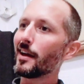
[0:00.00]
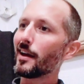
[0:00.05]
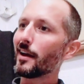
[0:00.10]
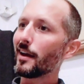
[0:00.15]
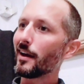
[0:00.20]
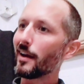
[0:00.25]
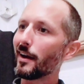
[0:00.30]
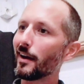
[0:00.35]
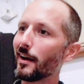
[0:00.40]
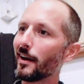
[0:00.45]

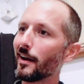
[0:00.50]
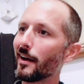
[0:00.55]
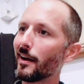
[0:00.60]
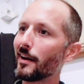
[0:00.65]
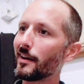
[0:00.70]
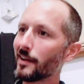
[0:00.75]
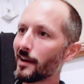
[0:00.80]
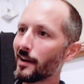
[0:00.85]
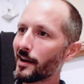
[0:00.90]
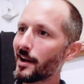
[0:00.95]

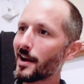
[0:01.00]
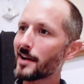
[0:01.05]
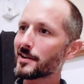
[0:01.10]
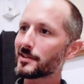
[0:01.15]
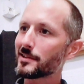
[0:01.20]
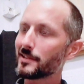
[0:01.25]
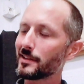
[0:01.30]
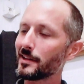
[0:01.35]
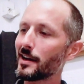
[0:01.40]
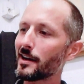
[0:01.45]
And I
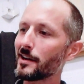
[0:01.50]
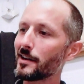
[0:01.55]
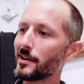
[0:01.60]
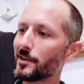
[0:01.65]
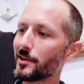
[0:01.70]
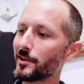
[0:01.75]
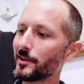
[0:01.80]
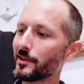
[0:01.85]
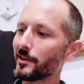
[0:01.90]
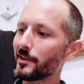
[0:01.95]

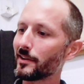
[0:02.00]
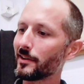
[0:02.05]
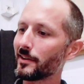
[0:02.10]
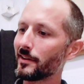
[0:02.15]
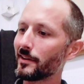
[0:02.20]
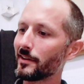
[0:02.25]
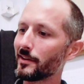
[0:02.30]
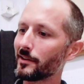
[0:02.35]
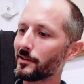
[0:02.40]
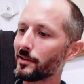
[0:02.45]
heard
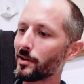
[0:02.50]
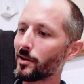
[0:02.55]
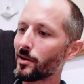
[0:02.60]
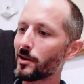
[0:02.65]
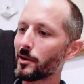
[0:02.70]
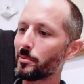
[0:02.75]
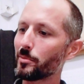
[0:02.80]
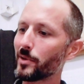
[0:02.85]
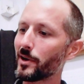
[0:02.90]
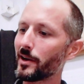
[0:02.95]
a
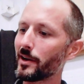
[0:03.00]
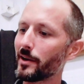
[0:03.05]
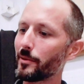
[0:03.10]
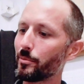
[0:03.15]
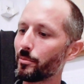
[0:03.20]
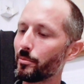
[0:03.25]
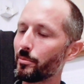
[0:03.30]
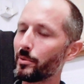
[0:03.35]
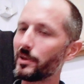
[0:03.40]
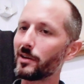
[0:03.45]
talk by
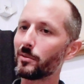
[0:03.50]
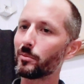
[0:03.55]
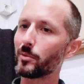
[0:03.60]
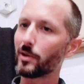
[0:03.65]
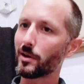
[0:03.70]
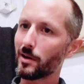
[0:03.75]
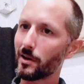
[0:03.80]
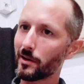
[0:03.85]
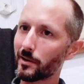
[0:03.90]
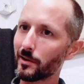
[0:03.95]
Peter
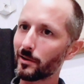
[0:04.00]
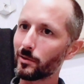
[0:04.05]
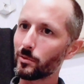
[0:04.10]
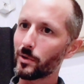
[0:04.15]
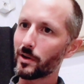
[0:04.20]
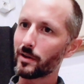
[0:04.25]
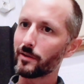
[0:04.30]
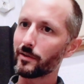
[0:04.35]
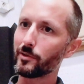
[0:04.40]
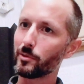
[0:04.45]
McConnell,
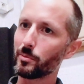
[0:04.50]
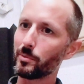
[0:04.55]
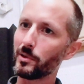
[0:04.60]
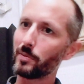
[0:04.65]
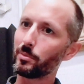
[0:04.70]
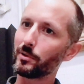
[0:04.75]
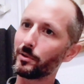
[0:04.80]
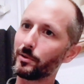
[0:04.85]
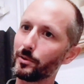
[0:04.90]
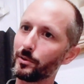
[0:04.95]
one of the
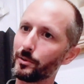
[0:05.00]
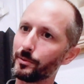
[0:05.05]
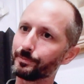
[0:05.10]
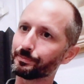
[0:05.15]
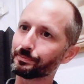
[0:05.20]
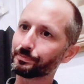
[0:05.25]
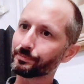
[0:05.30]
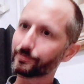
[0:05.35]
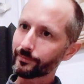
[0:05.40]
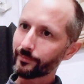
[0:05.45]
people who
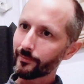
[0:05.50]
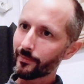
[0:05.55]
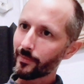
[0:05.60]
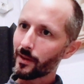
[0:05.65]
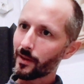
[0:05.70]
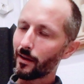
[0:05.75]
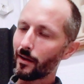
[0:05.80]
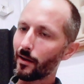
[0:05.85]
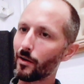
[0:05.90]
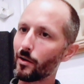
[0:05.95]

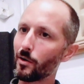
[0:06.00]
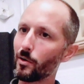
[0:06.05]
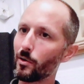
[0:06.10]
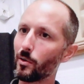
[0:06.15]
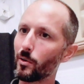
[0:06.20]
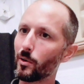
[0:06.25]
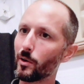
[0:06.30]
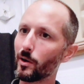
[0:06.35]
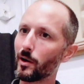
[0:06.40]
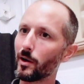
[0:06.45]

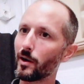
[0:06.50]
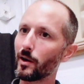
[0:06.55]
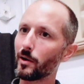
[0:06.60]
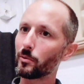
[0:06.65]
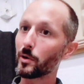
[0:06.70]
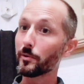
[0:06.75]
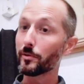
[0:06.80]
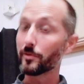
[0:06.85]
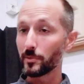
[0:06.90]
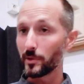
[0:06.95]

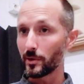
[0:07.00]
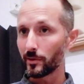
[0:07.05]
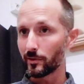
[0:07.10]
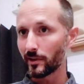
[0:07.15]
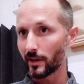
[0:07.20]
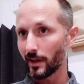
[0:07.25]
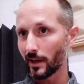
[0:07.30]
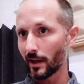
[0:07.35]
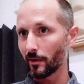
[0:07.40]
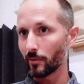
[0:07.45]
wrote the
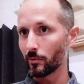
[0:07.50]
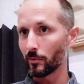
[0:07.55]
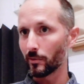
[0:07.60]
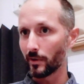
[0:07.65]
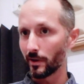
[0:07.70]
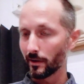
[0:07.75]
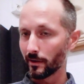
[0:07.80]
music and